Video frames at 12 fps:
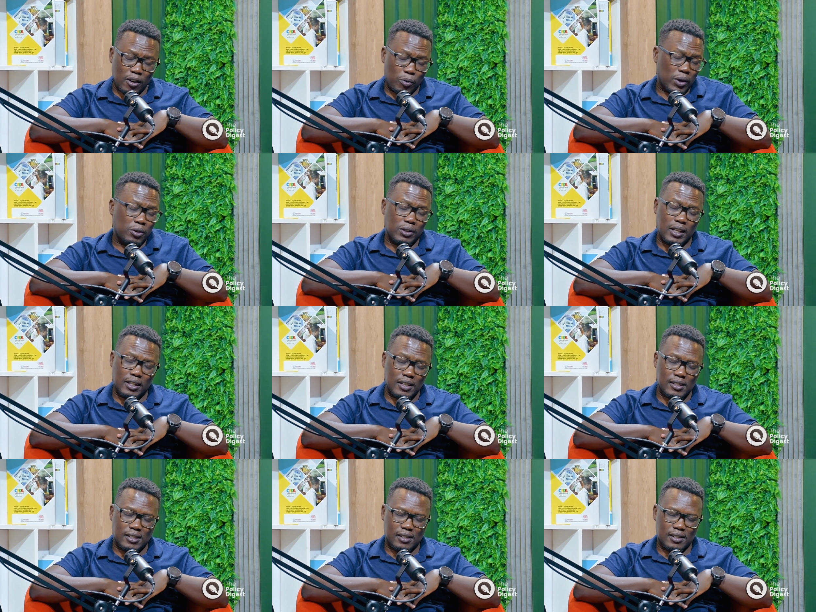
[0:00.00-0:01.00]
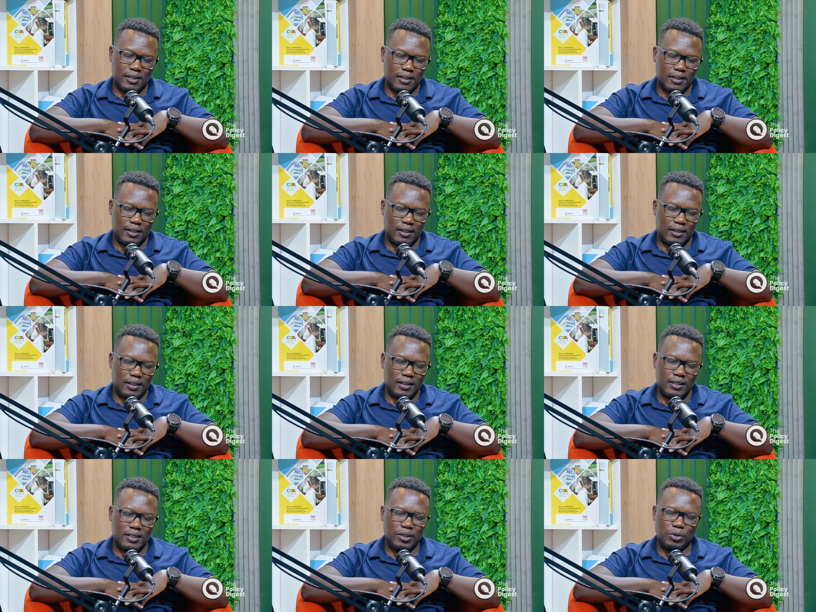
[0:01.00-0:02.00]
Well, not that there's
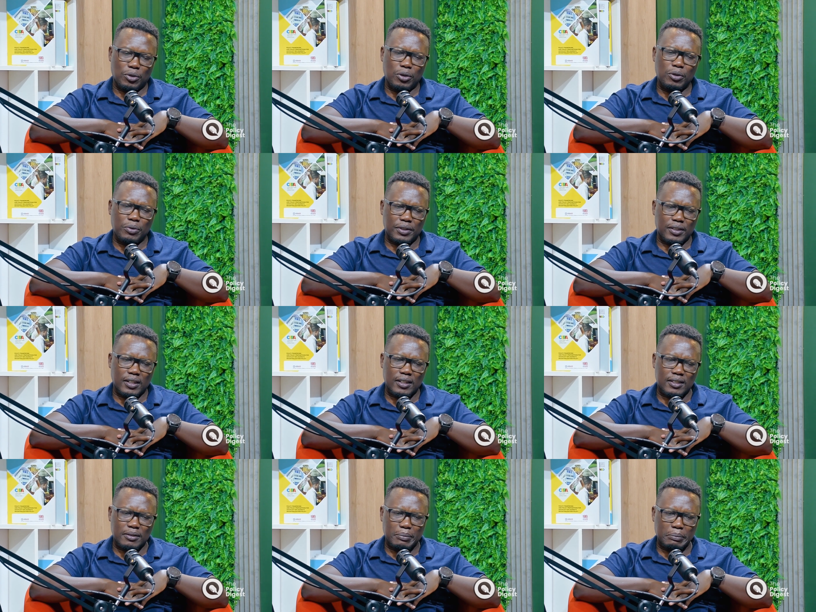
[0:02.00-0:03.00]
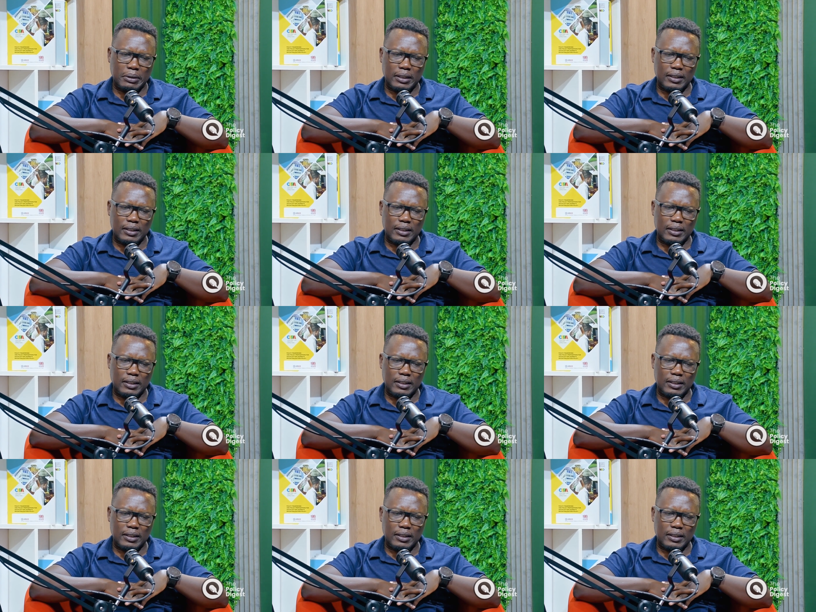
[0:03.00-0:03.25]
anything wrong with it, but